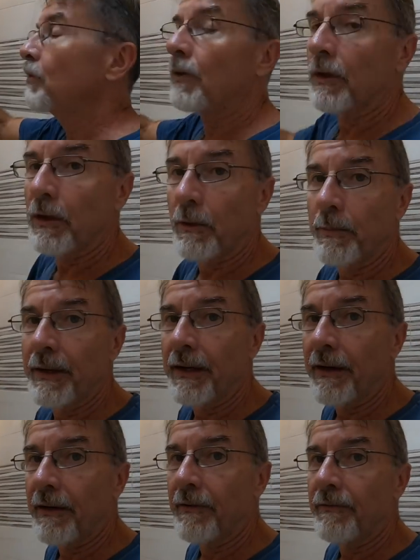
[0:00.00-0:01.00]
a little bit
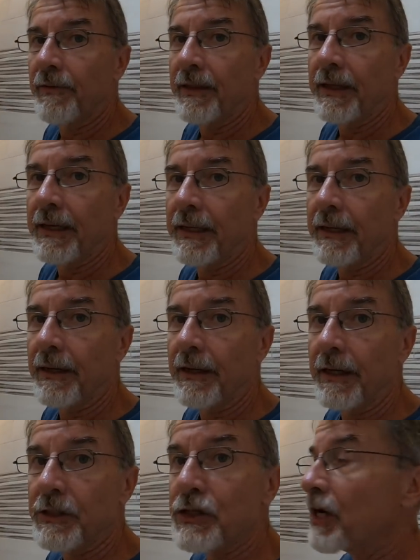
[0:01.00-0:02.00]
of the
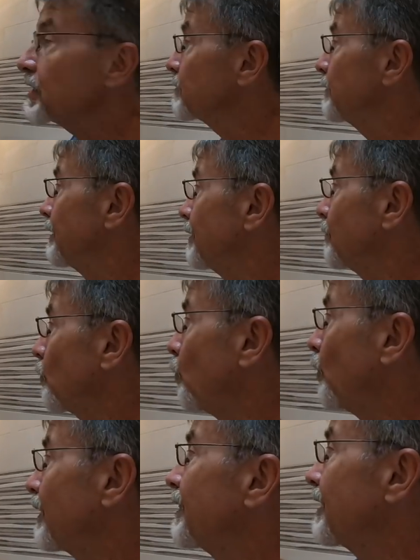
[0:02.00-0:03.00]
uh, adjustment with